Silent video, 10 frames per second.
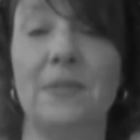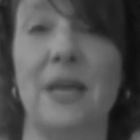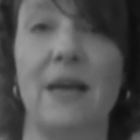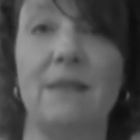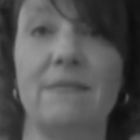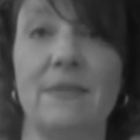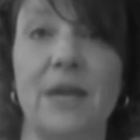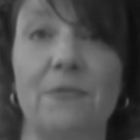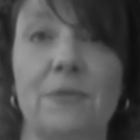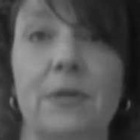that
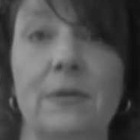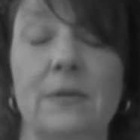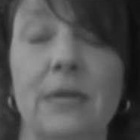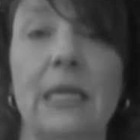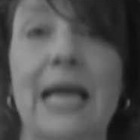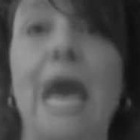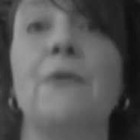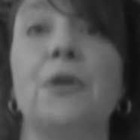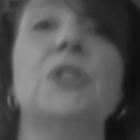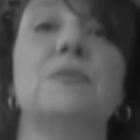will
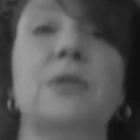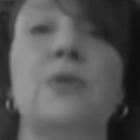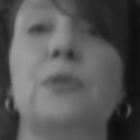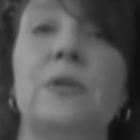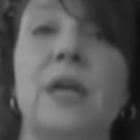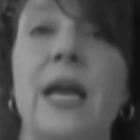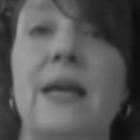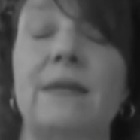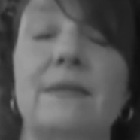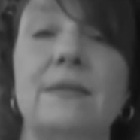allow you to record
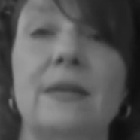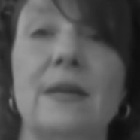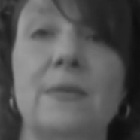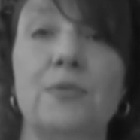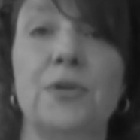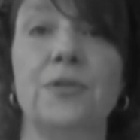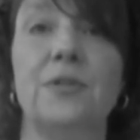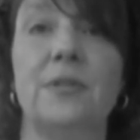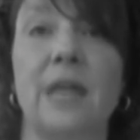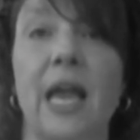and
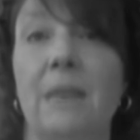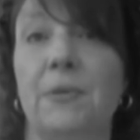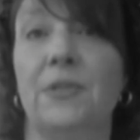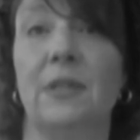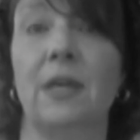produce the kind of music that